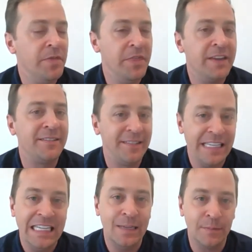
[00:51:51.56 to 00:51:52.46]
this
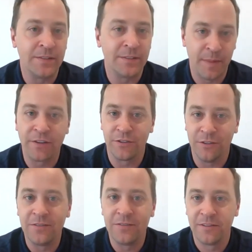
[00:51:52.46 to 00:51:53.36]
team is
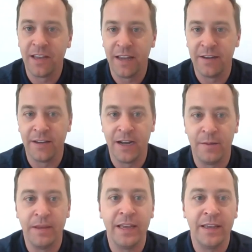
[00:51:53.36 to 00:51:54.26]
special, and
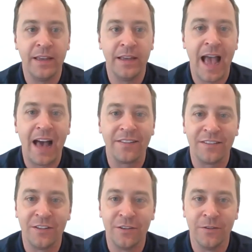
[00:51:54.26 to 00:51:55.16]
it has
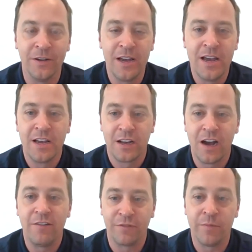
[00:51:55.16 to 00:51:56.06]
to
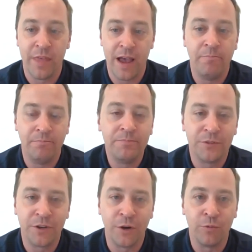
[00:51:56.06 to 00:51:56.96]
come from them.
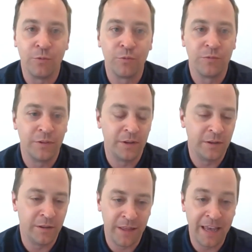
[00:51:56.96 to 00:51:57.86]
So
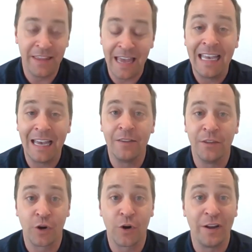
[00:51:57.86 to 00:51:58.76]
they get
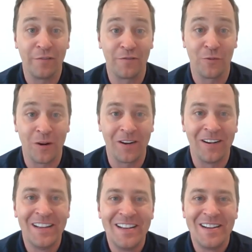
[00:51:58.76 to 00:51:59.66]
the credit for
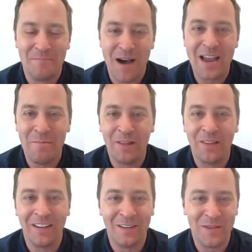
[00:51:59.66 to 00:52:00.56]
my
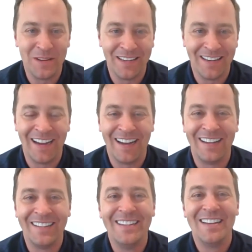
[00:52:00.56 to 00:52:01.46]
ability to be
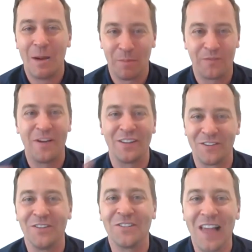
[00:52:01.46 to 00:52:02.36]
a
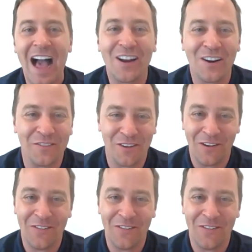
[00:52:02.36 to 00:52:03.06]
professional slacker for